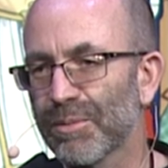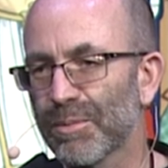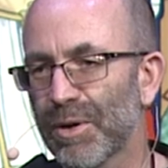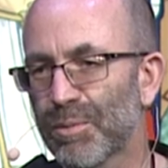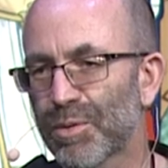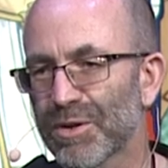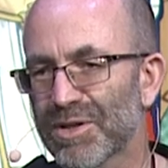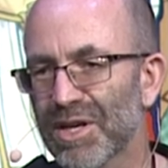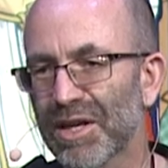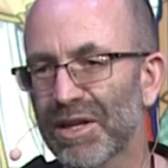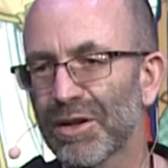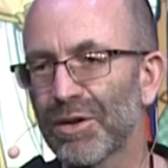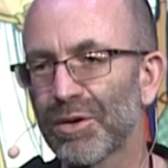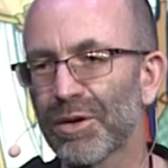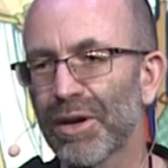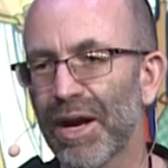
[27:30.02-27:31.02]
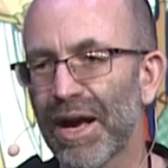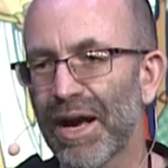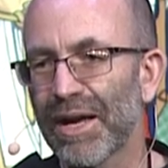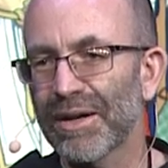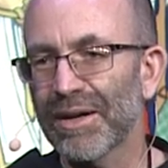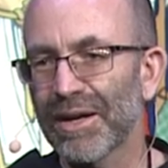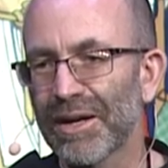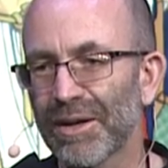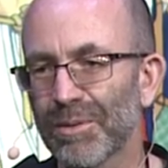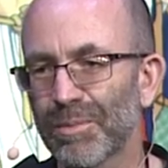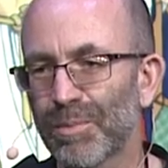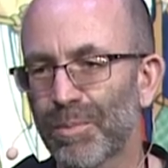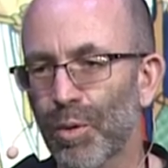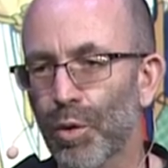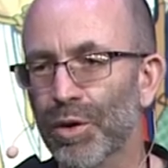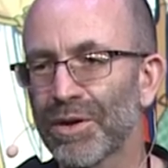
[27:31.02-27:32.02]
in particular at a
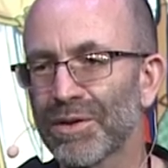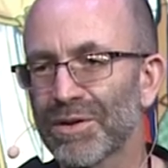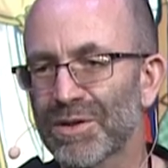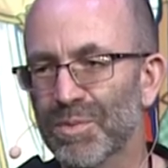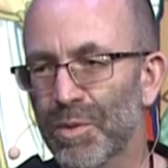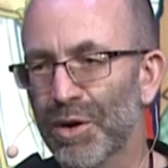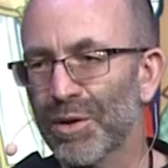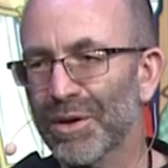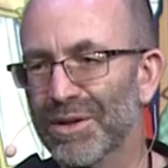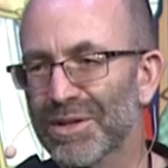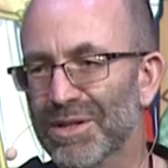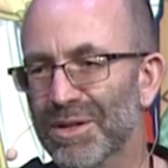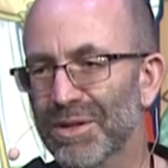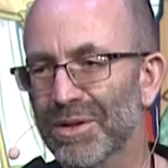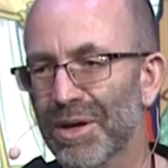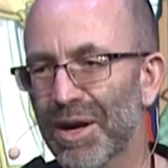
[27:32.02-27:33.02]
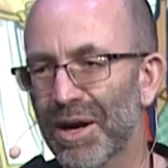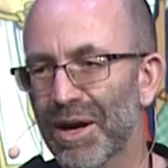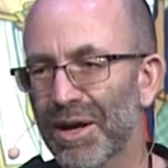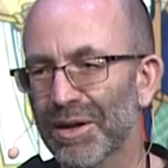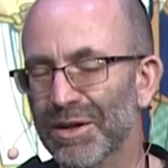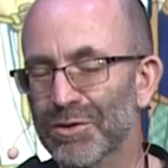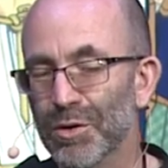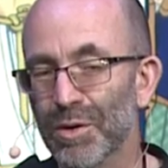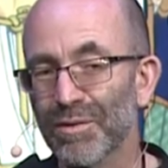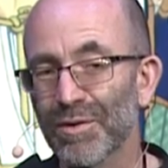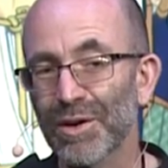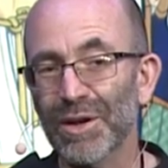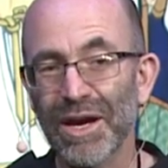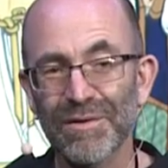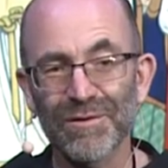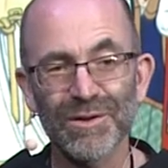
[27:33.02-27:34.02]
Born in the Spirit, sort of a
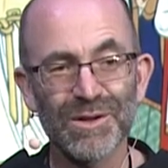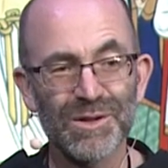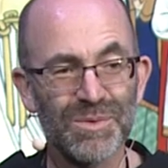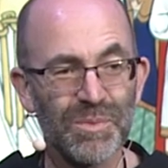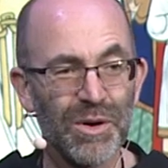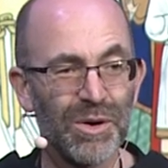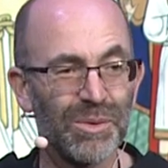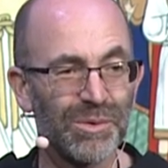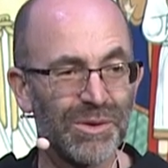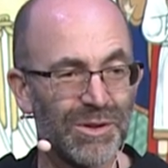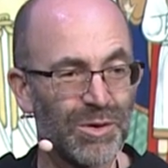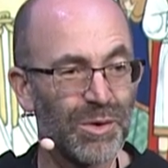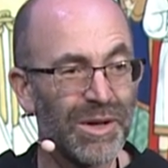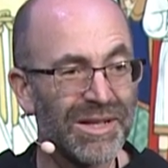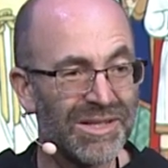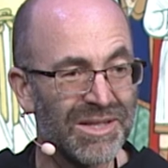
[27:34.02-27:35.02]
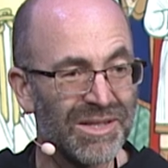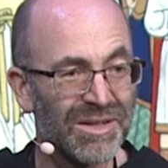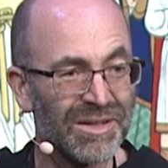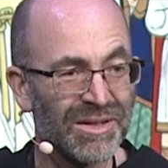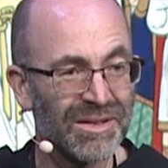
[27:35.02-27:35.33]
Life in the Spirit retreat.